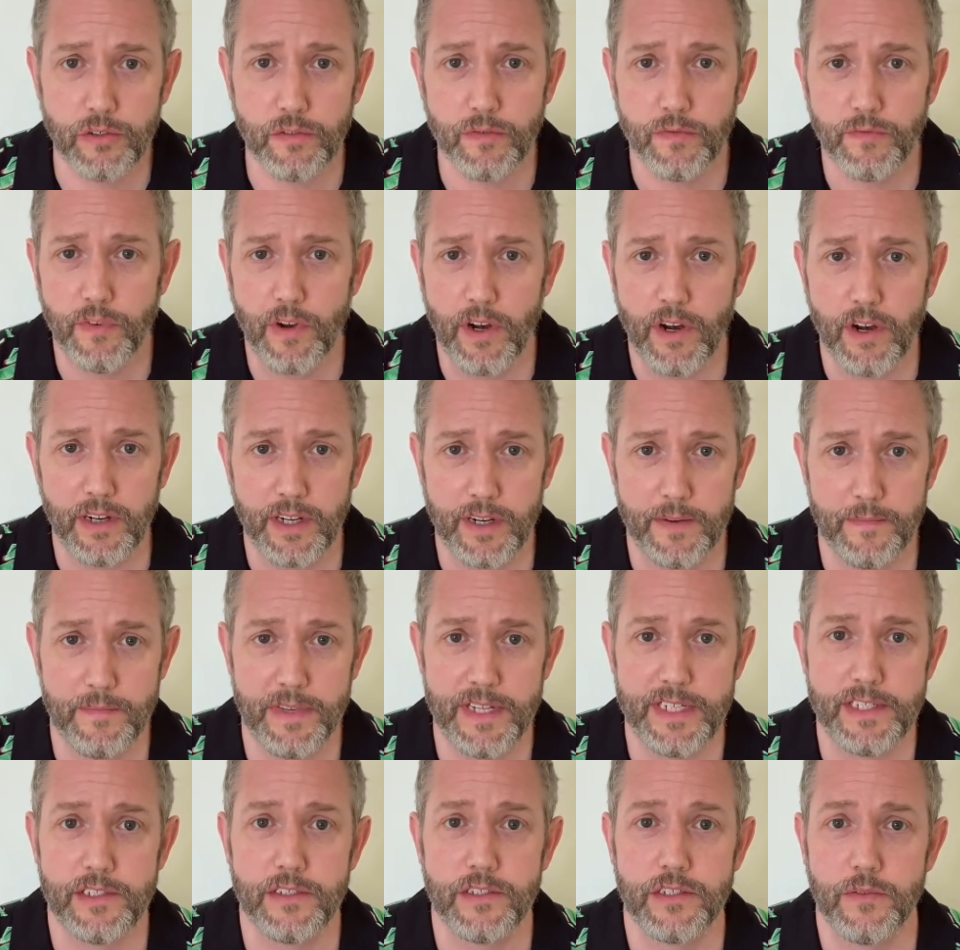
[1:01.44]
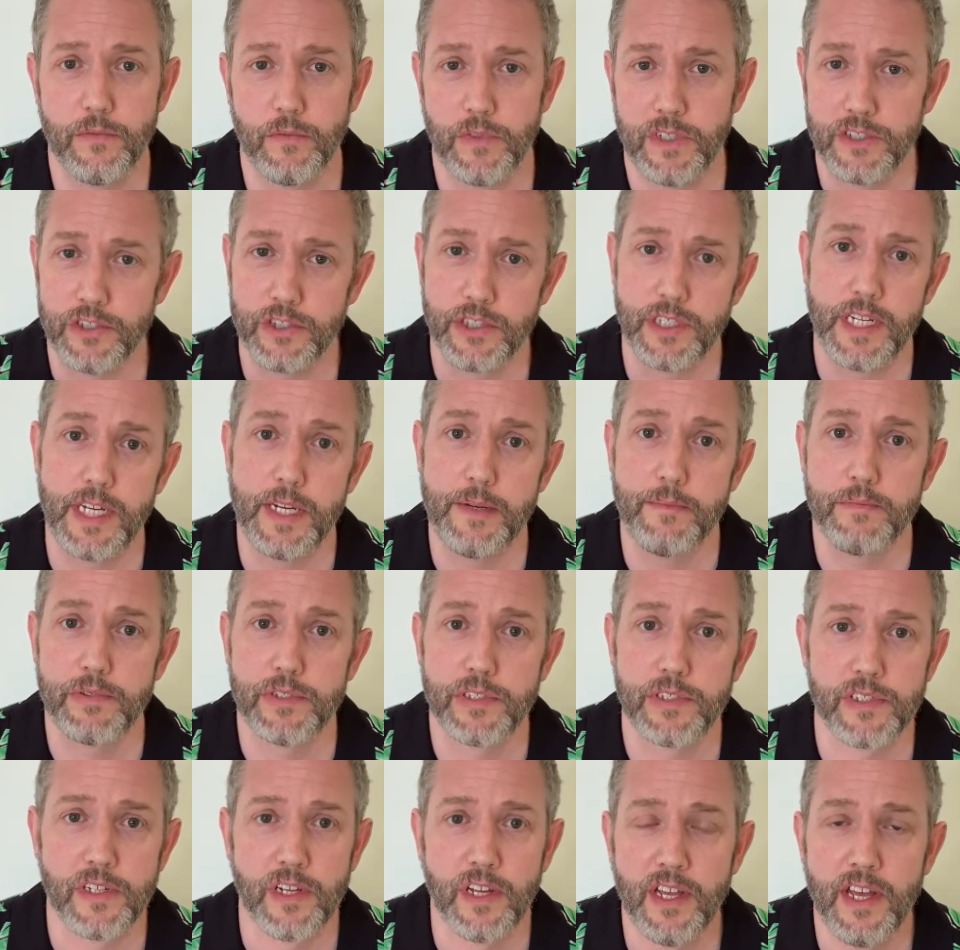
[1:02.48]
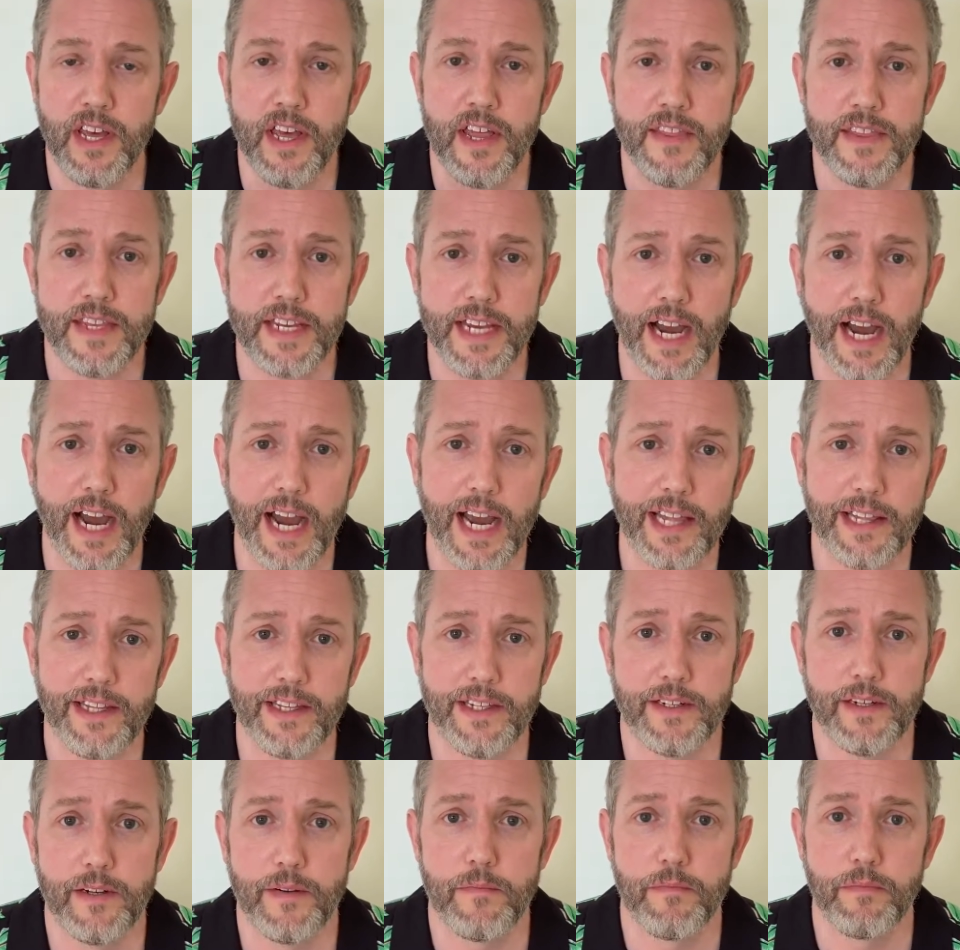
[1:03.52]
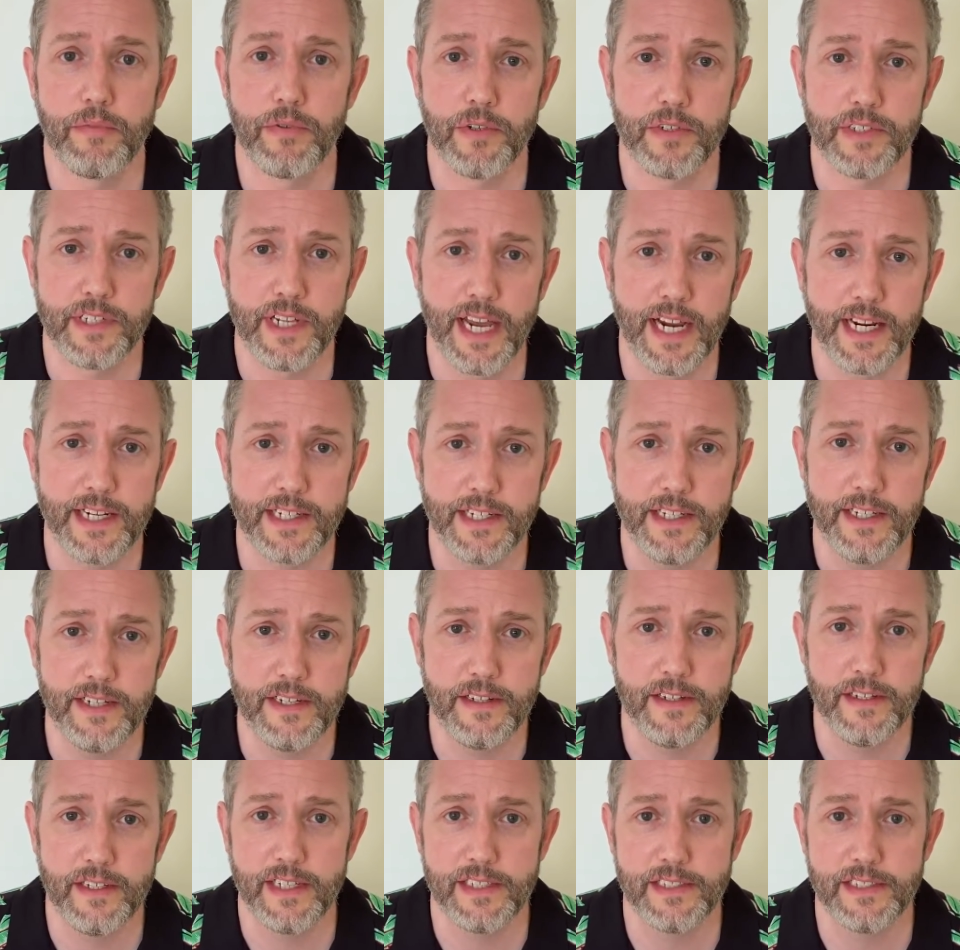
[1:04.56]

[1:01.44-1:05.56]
fog and mist which keeps the island protected,